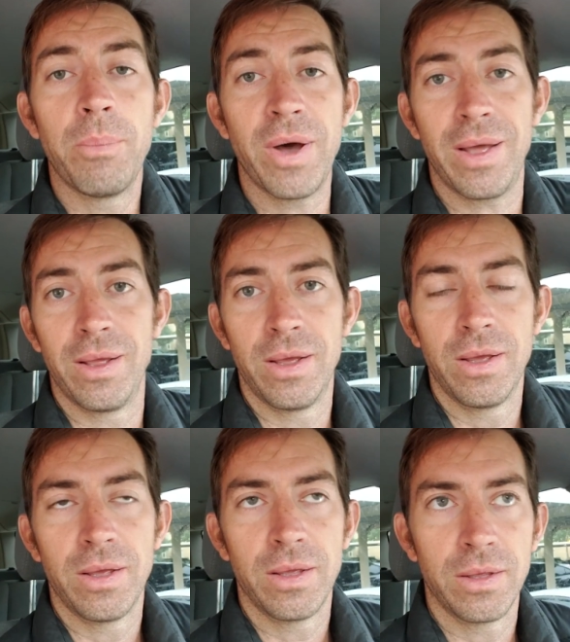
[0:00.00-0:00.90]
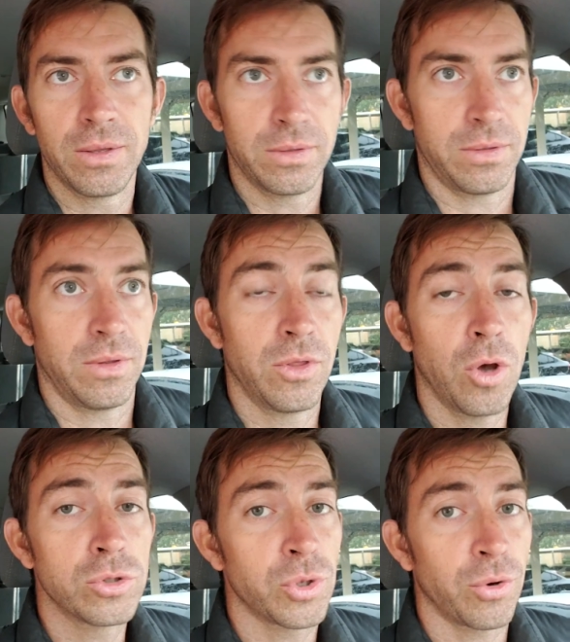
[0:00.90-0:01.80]
But
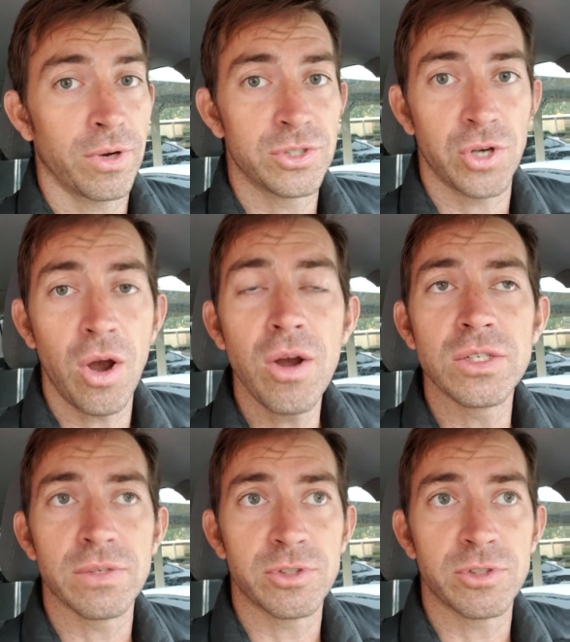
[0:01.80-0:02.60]
those who are in charge